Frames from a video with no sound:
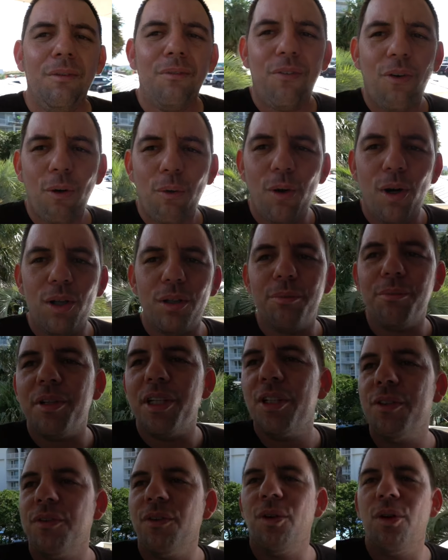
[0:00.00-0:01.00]
Fort Walton
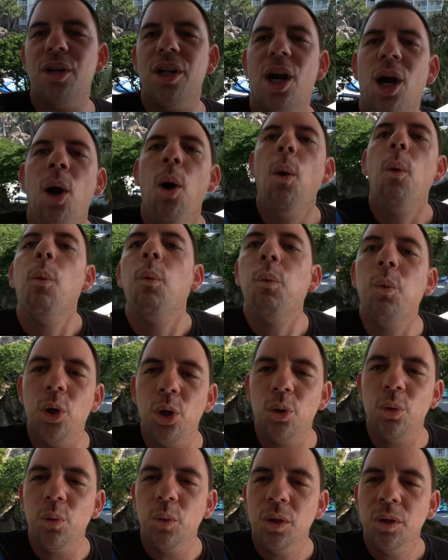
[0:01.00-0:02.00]
Beach, Florida.
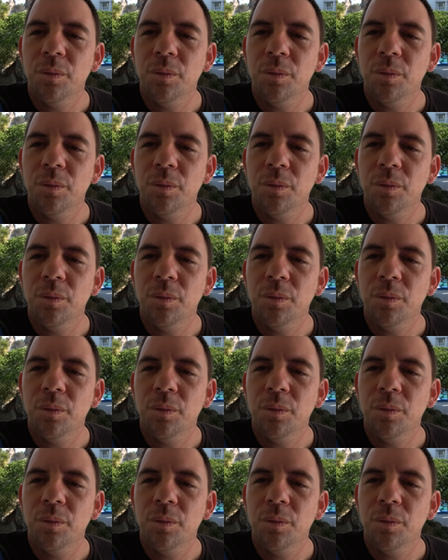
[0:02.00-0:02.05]
Woo.